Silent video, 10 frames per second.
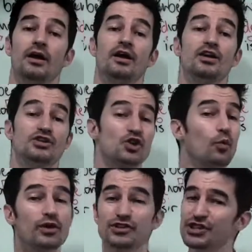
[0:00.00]
So
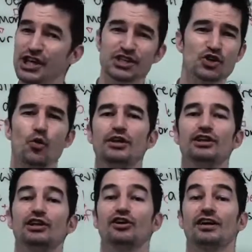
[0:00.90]
we're just going to
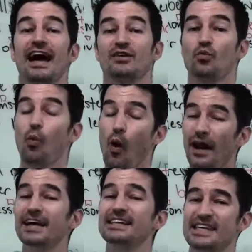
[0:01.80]
look at one
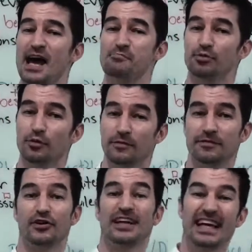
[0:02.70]
example
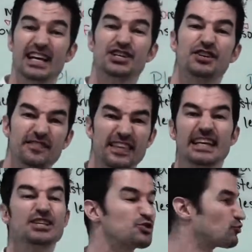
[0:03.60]
for each of
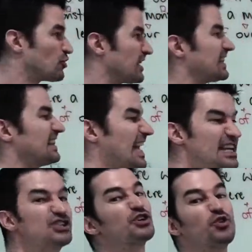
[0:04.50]
these
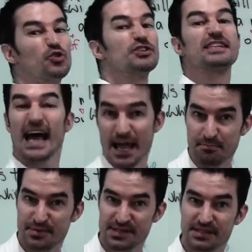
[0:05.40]
relational
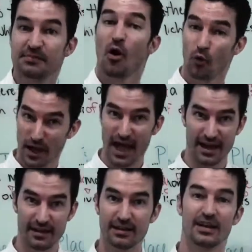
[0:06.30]
types,
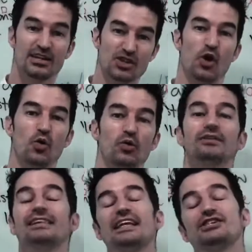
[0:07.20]
okay? So
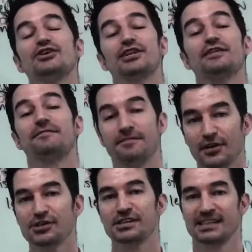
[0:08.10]
let's look at the
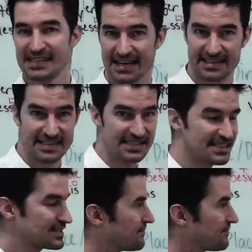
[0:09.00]
first sentence.